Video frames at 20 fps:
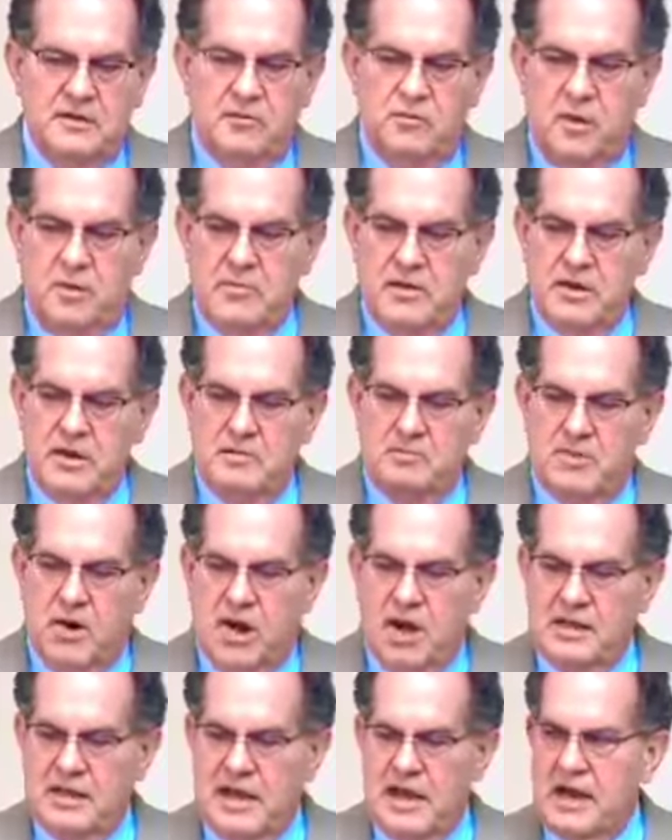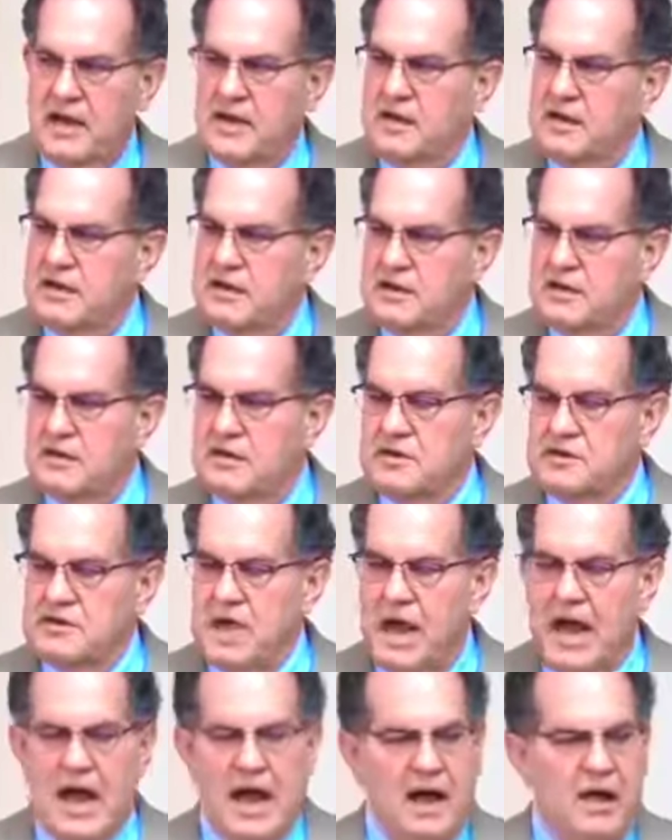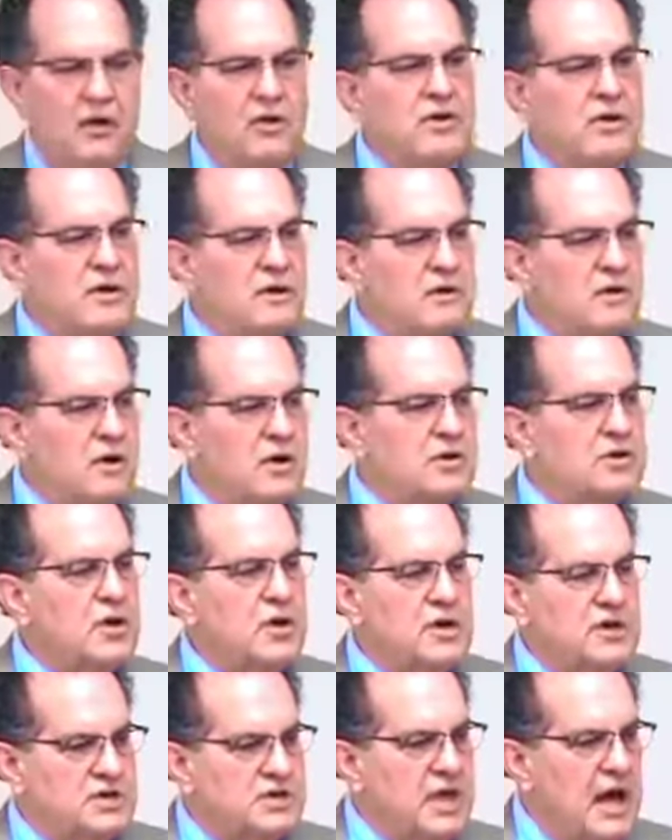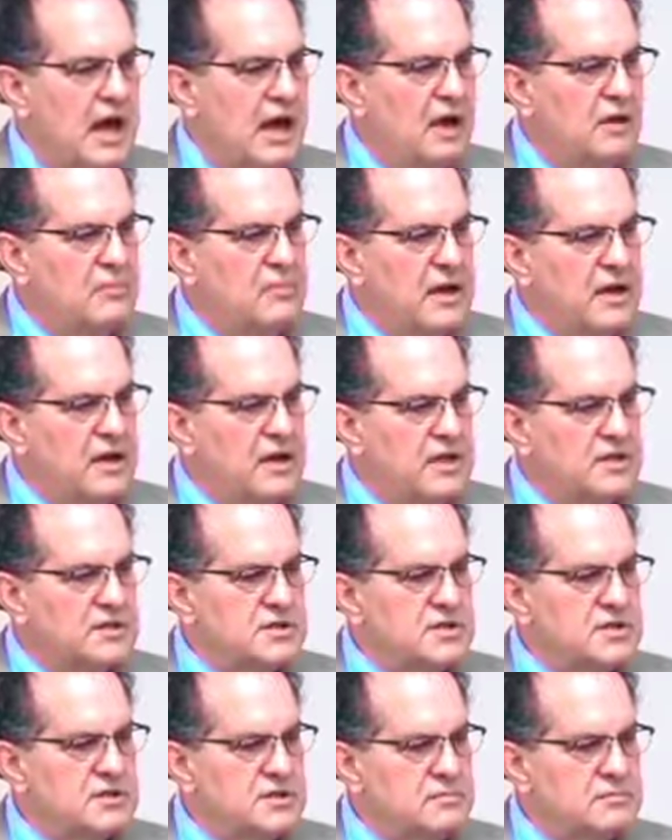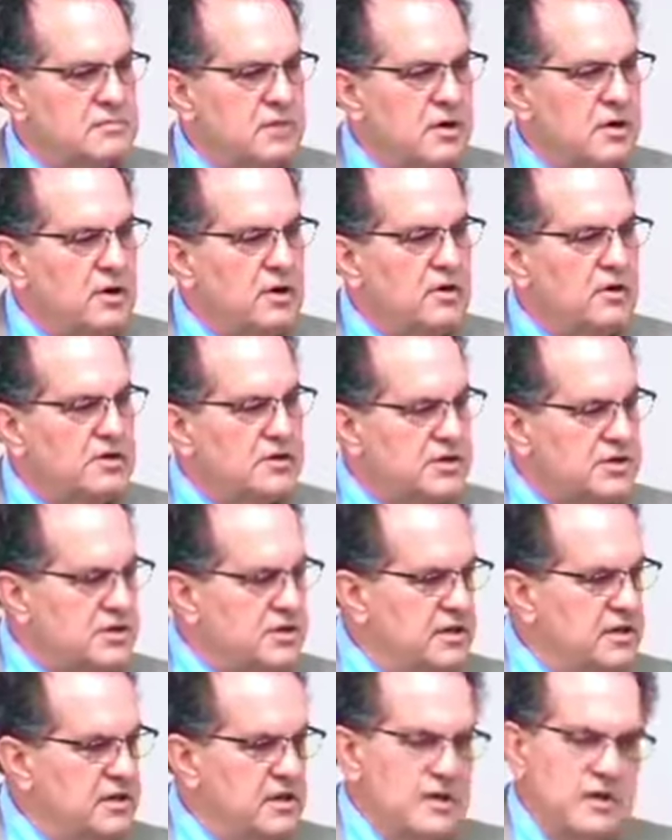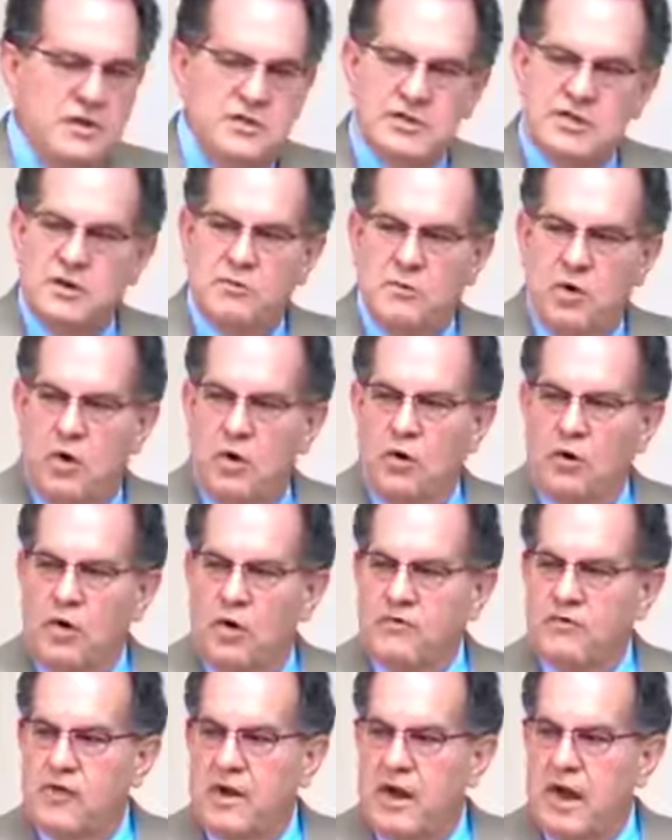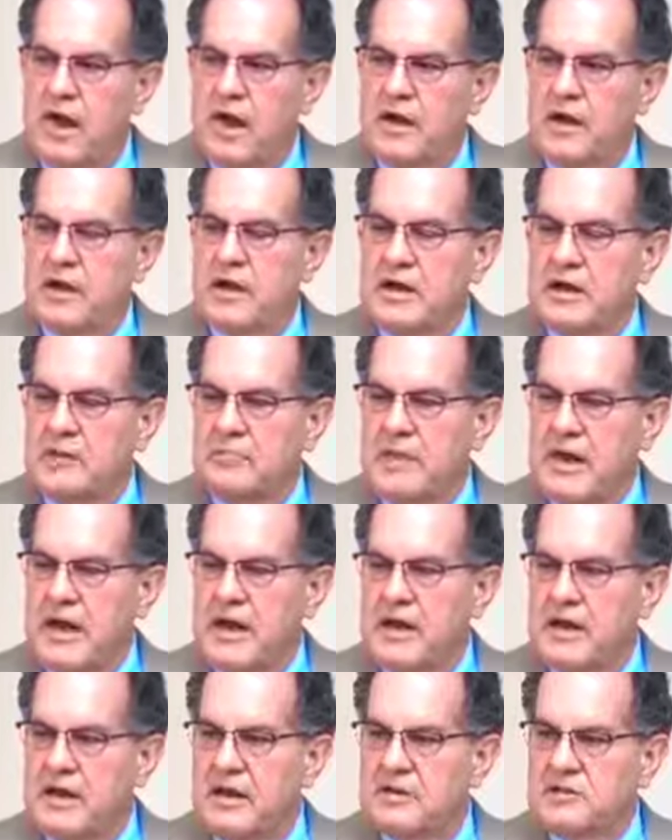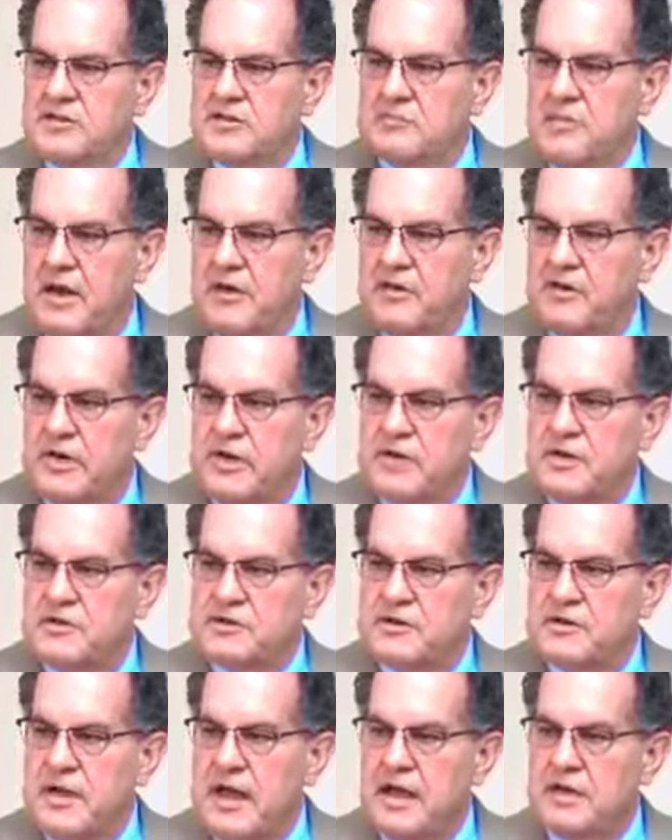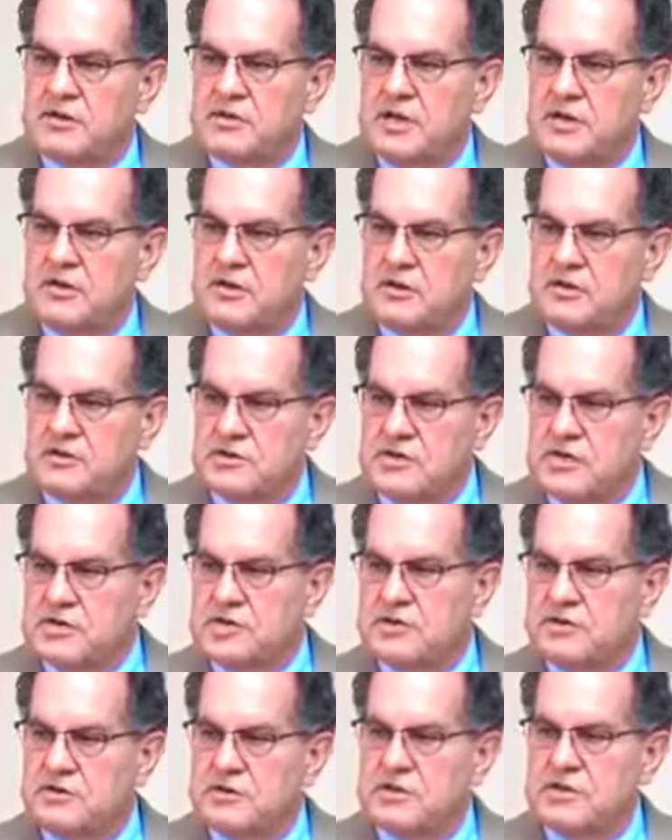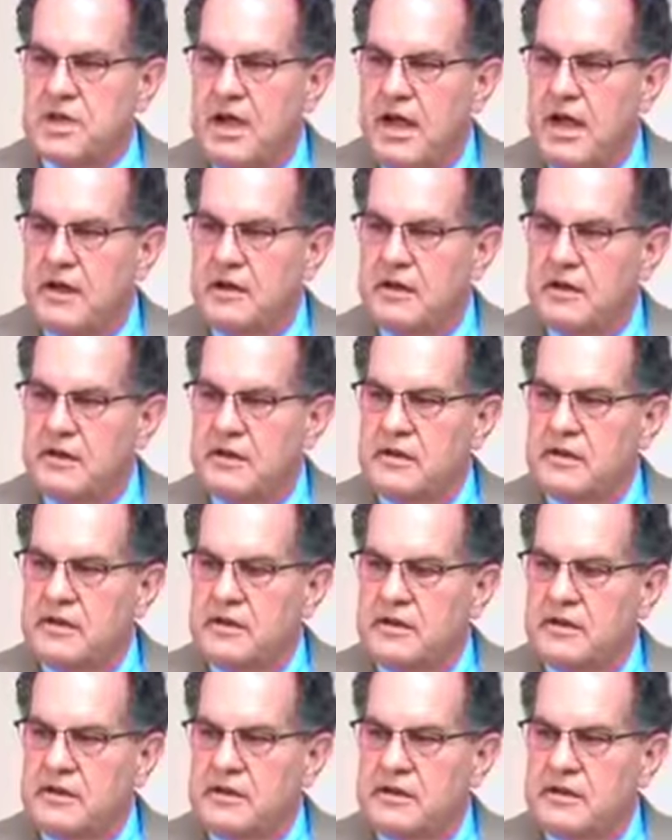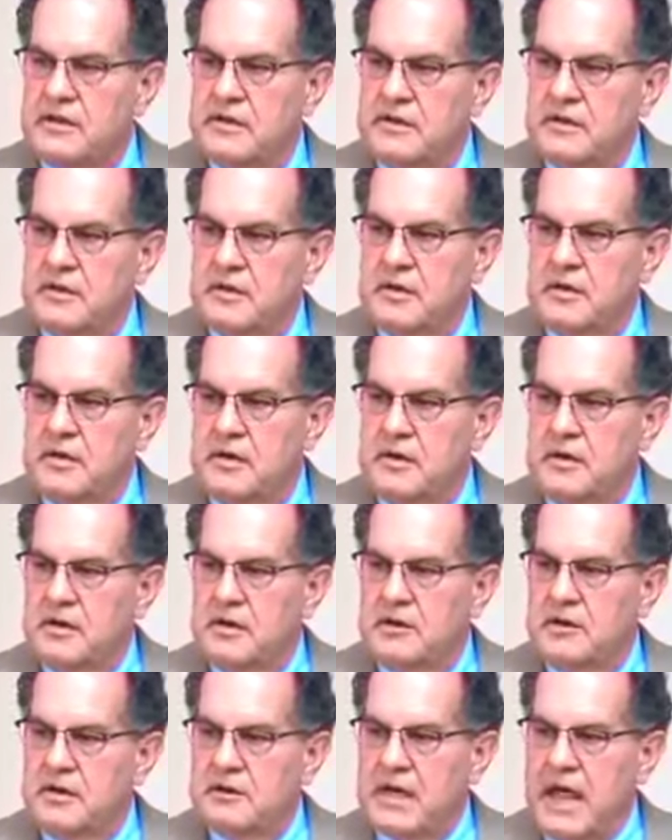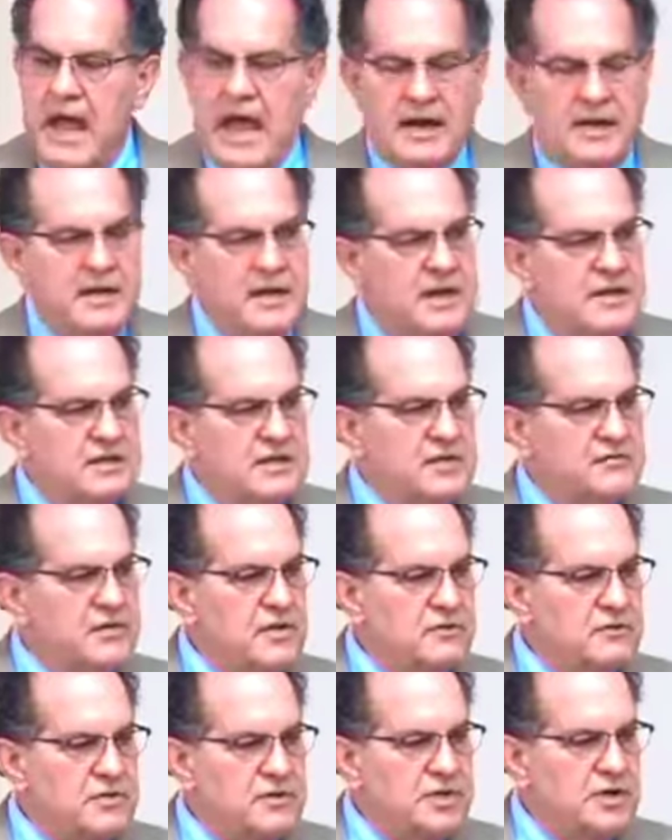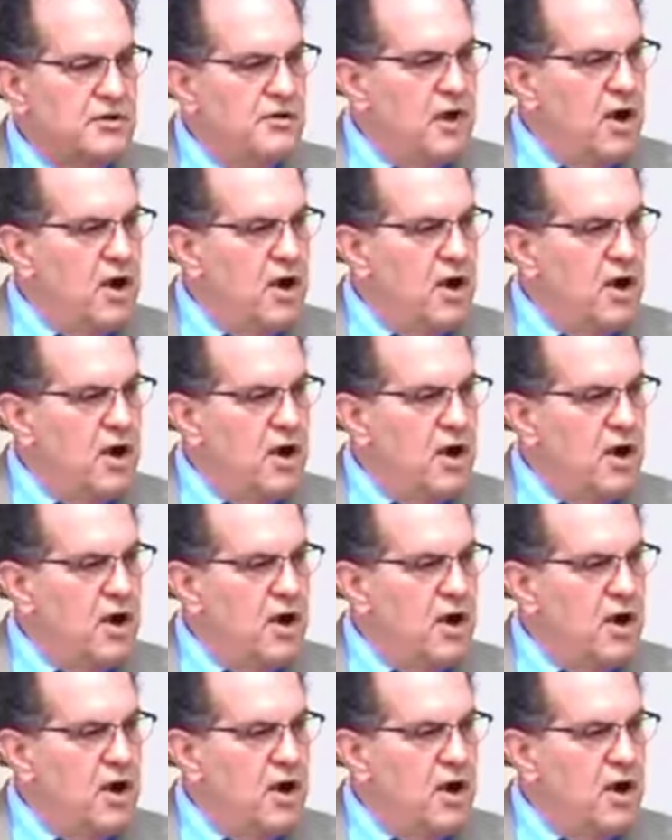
the woman that brought that child or took a child because hers she rolled over on in bed and smothered it. So now she took her sister's child and acted as if it was